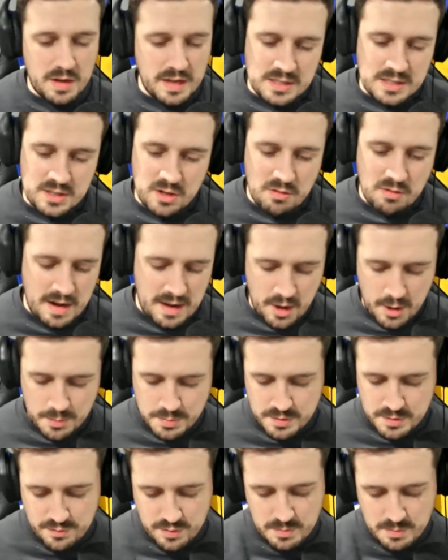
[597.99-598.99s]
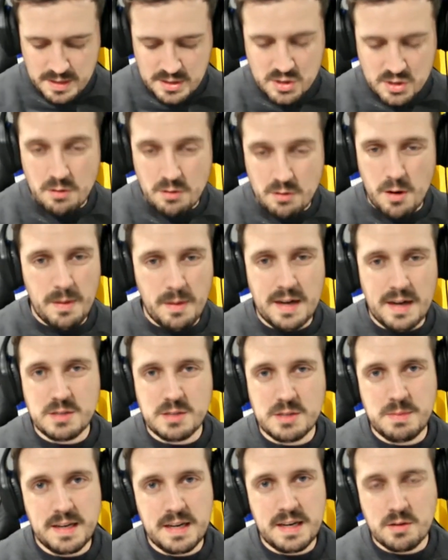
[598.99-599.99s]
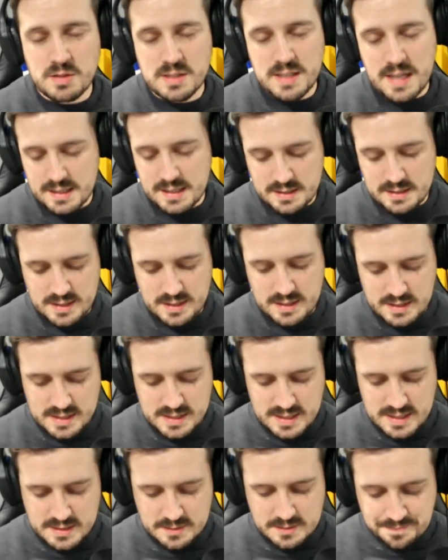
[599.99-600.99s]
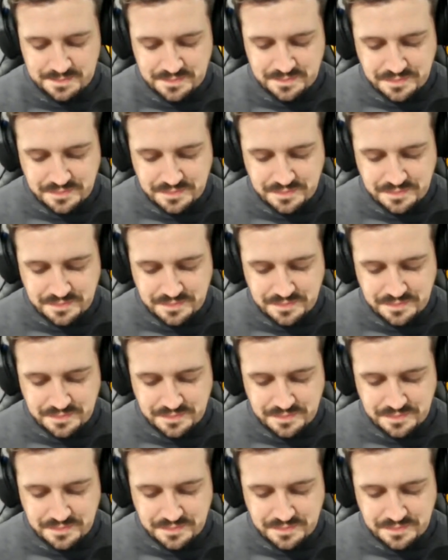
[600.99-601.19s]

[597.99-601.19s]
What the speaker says: He's a great option for me, Joe Rotwell. He's been outstanding this season.